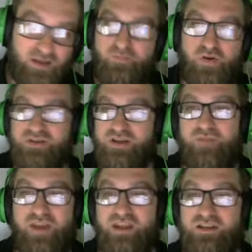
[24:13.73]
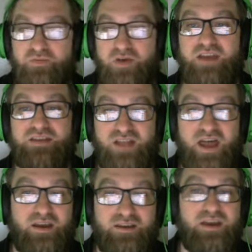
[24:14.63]
Put something in its place
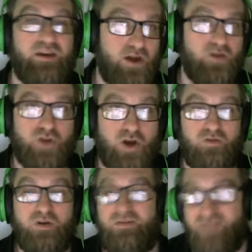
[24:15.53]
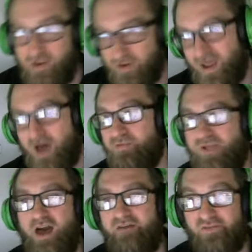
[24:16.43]
like a Kikunojo that you can now
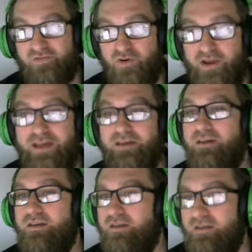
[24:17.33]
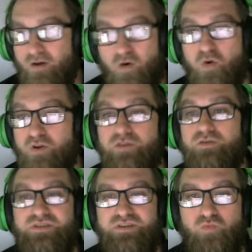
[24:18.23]
play out for free or
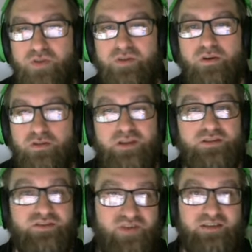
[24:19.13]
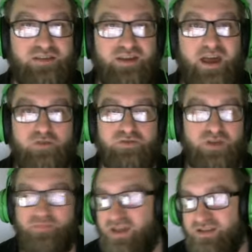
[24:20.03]
use with your leader's effect to KO
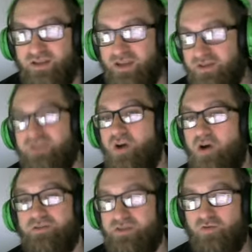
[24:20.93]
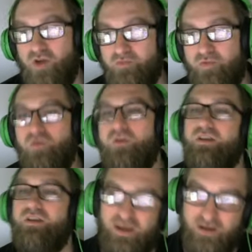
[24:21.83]
something. It, like this card is incredible.
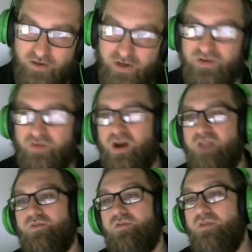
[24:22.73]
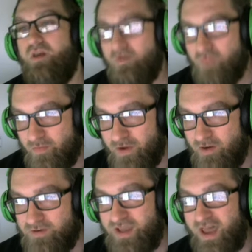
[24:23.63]
is incredible.
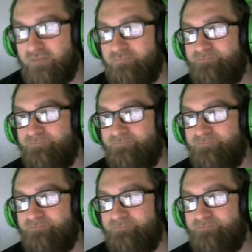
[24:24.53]
Momonosuke,